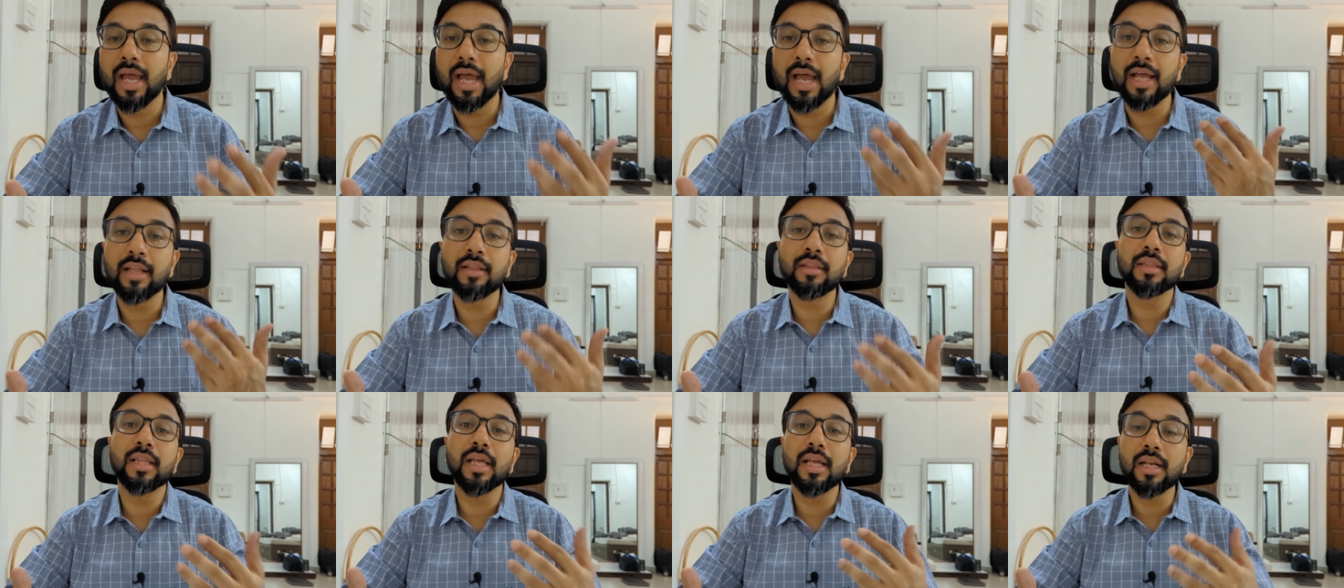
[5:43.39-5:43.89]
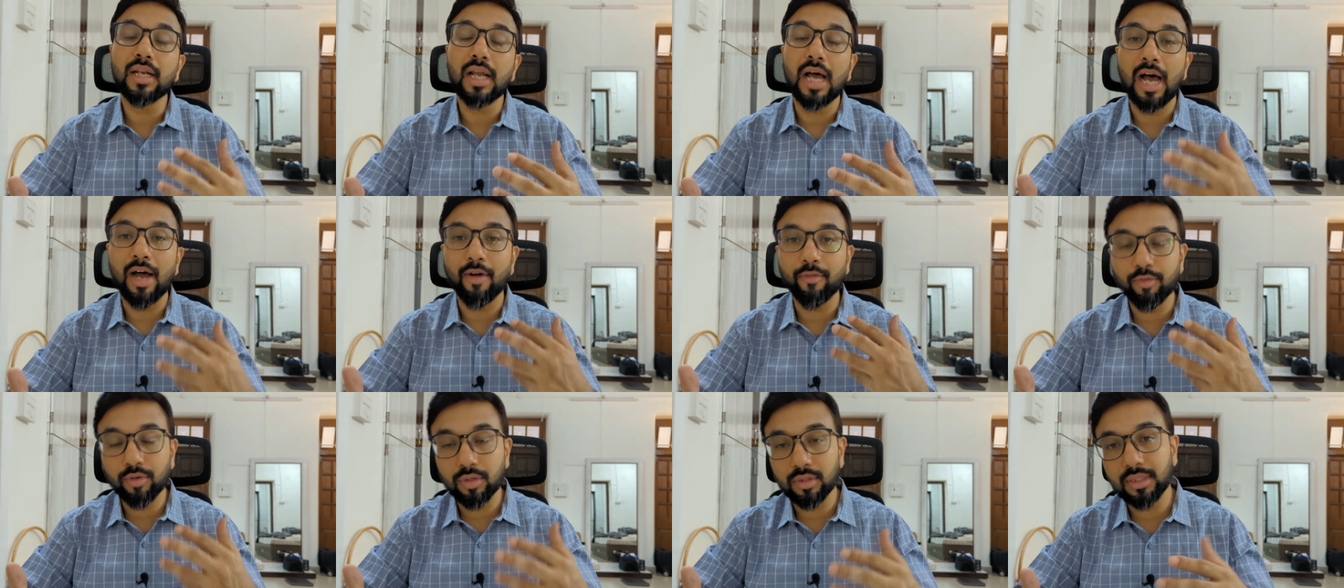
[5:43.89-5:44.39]
and then
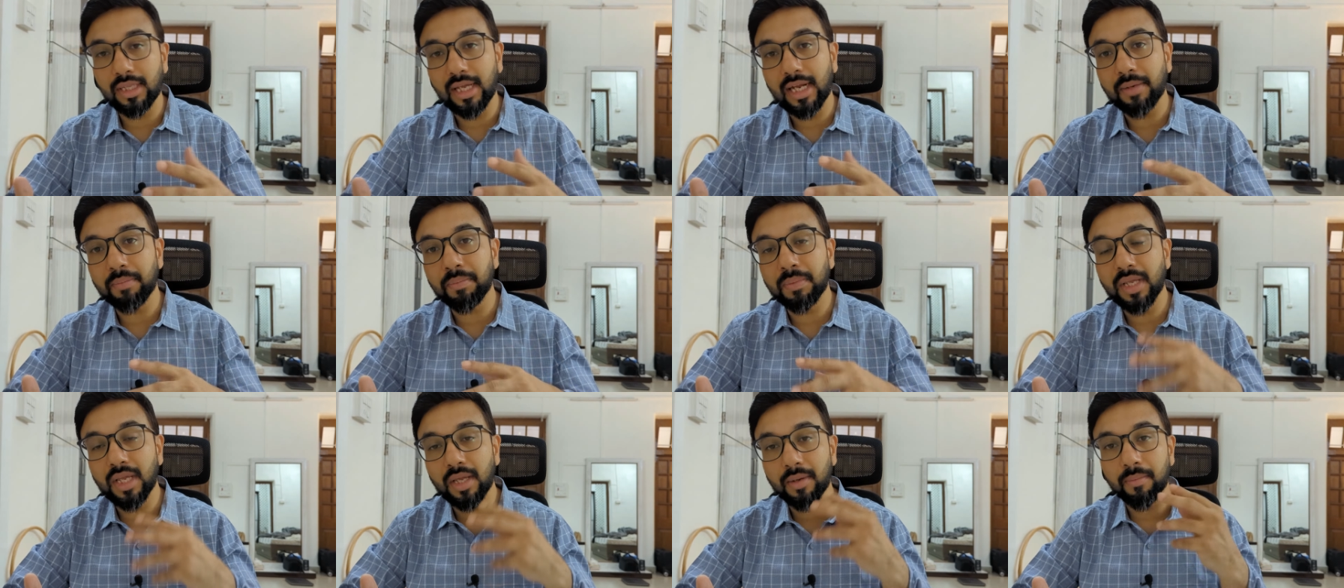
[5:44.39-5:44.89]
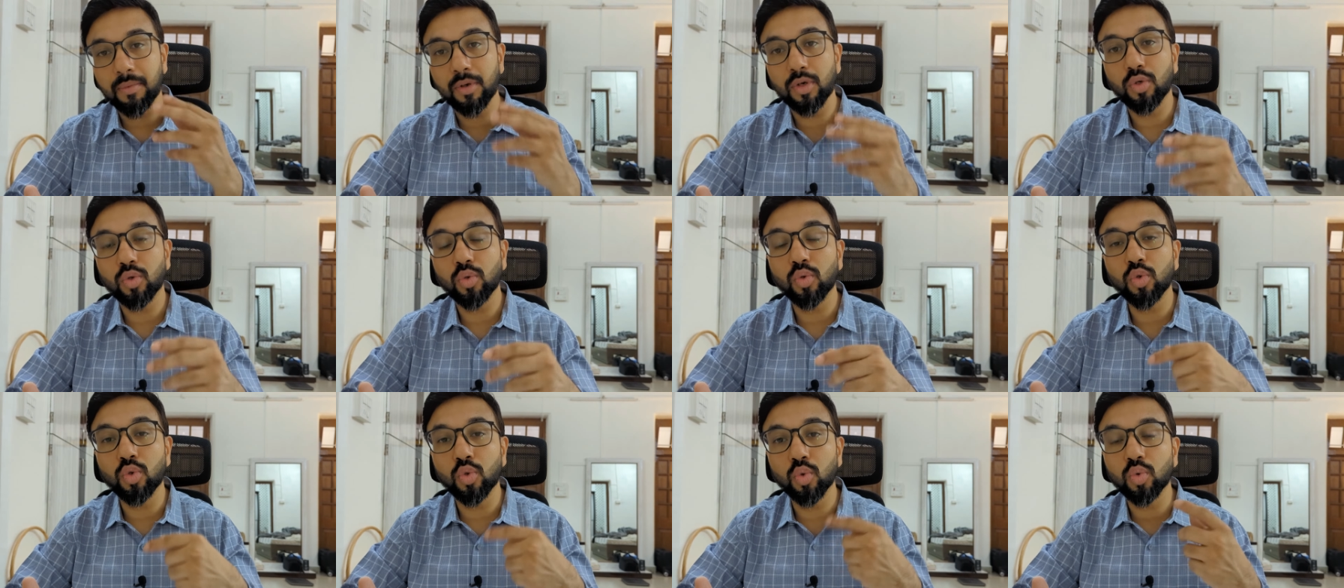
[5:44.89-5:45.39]
after that be able
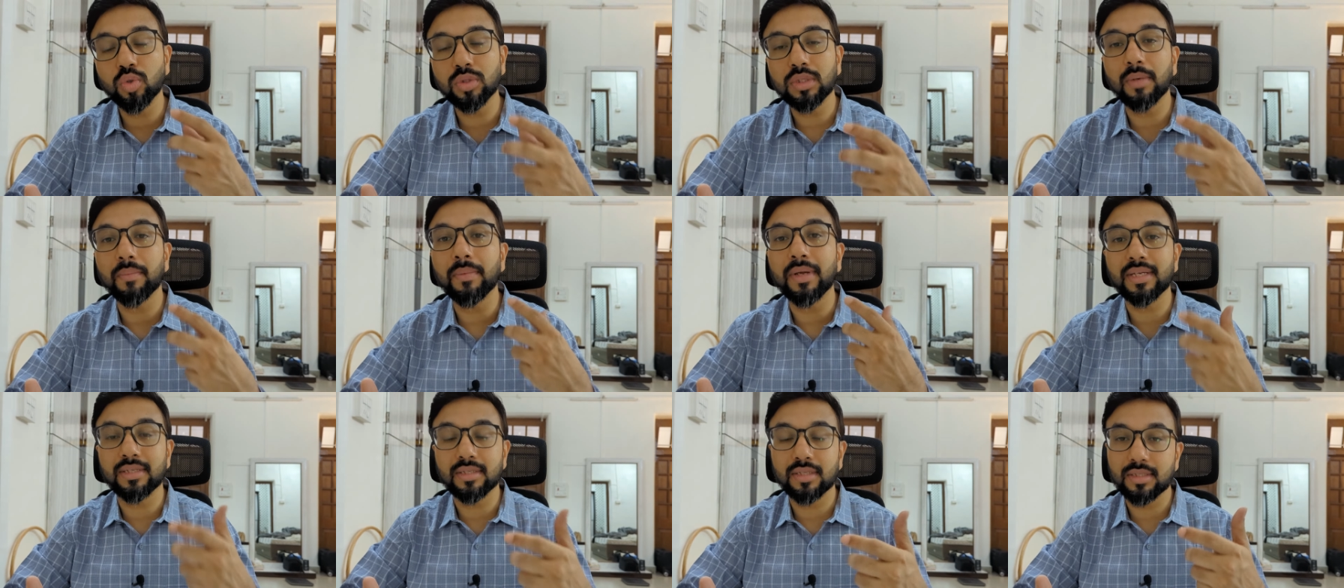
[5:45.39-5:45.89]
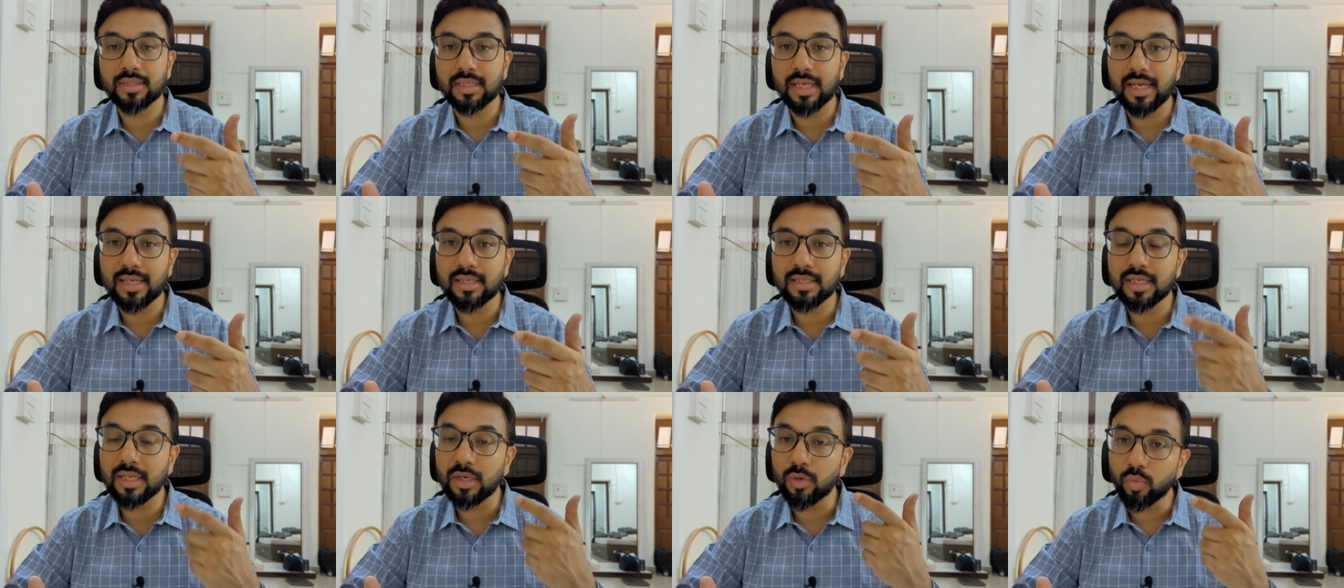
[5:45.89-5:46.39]
to do some
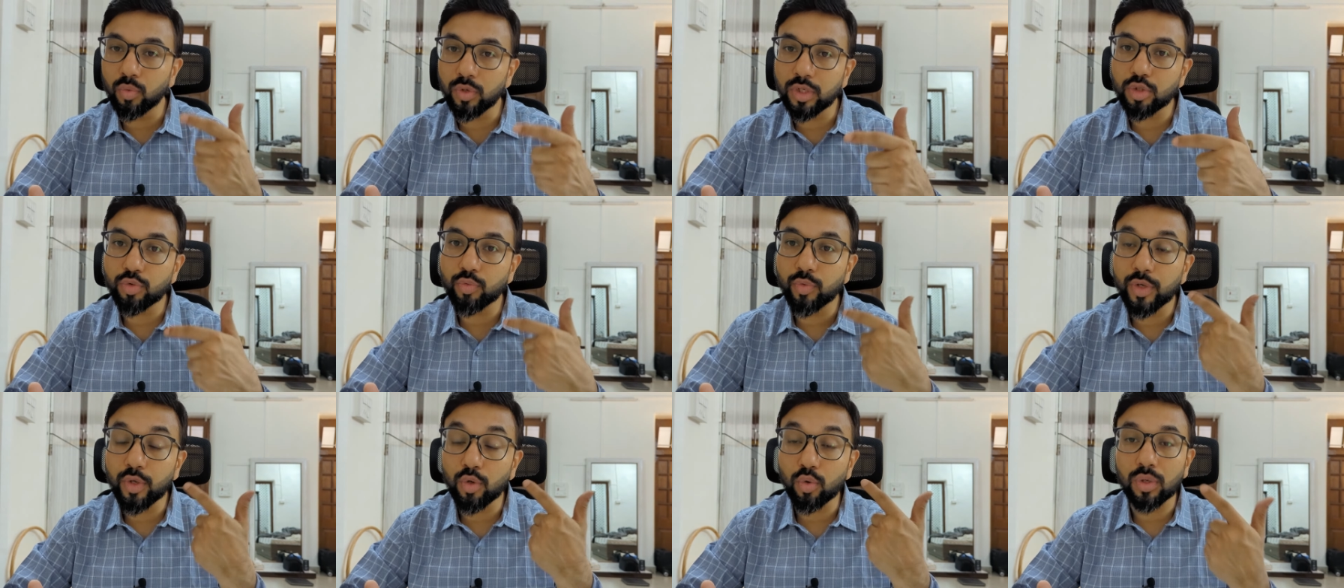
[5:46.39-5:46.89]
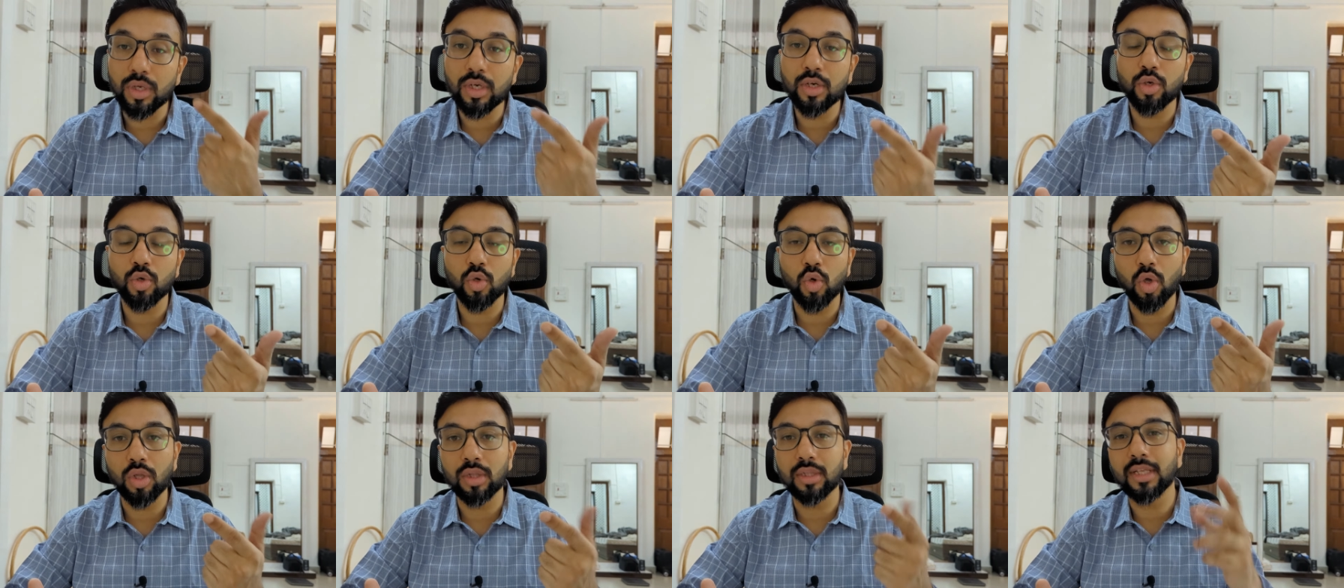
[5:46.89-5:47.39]
exercise in which way you can
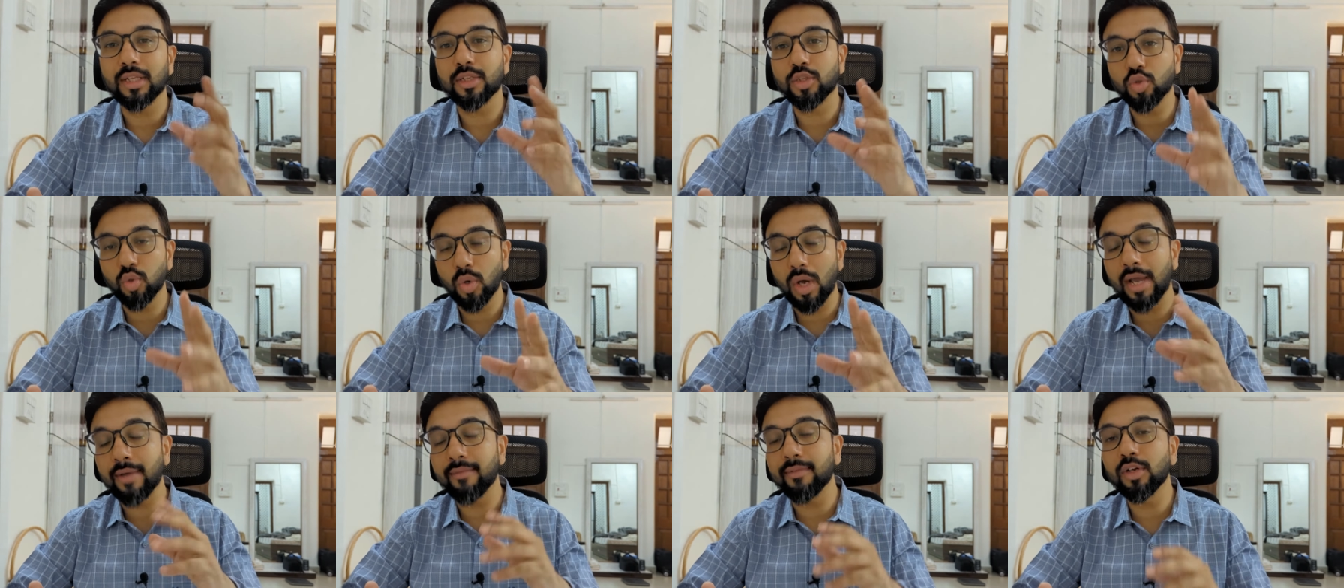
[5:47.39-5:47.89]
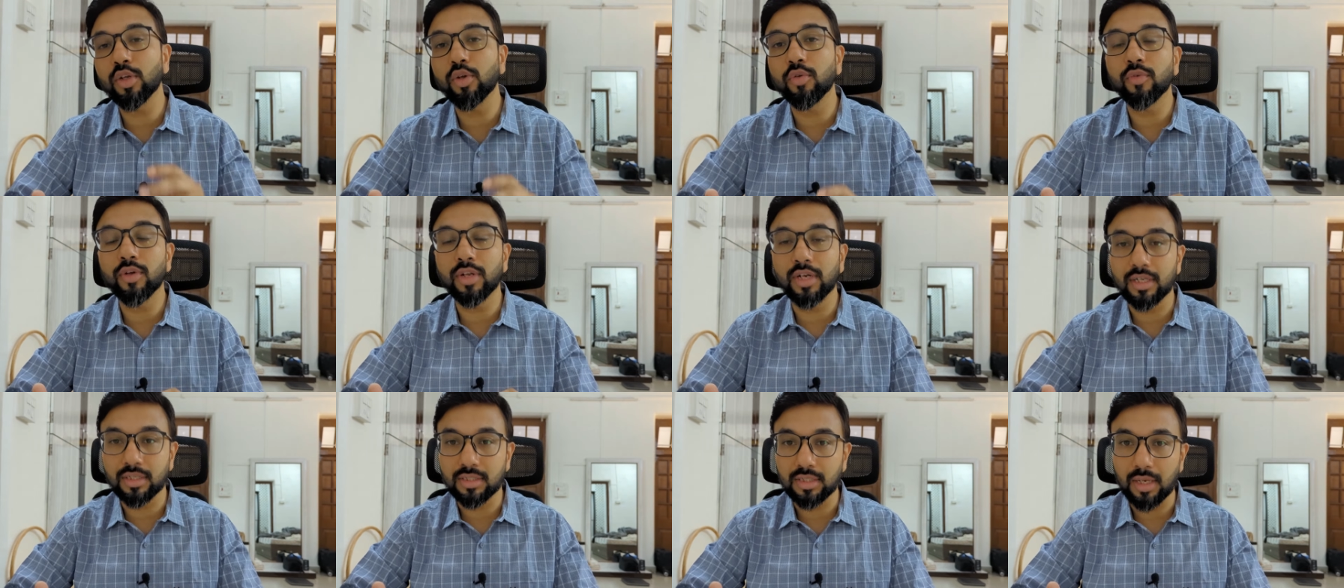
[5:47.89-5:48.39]
recall that. So I will give you
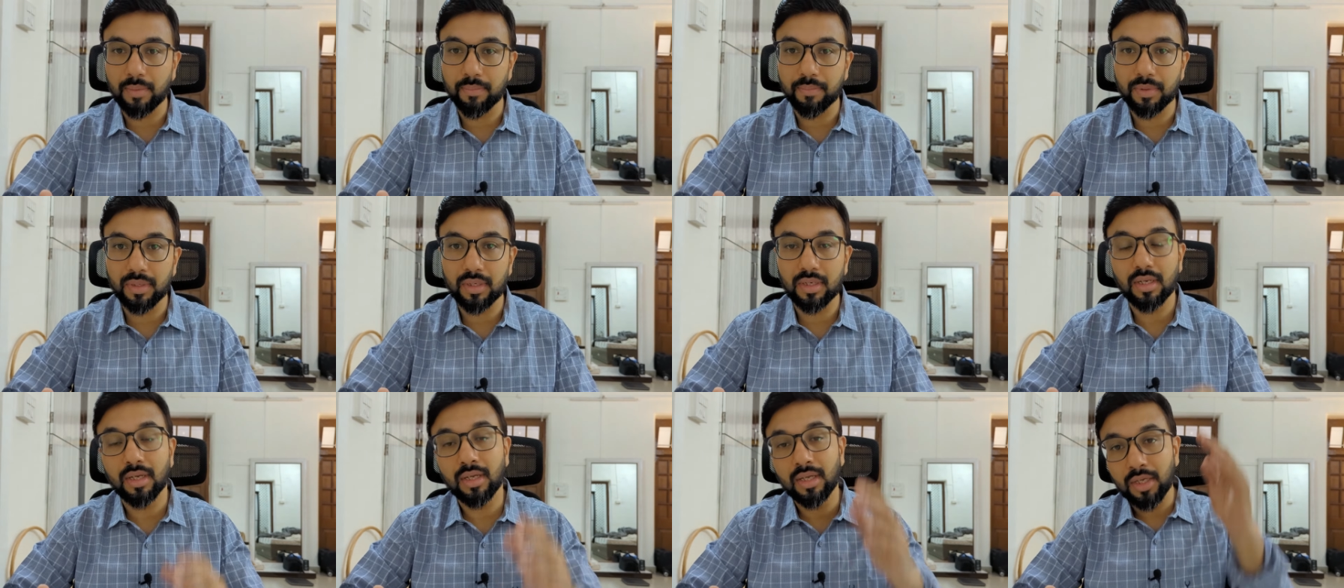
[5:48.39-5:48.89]
an example.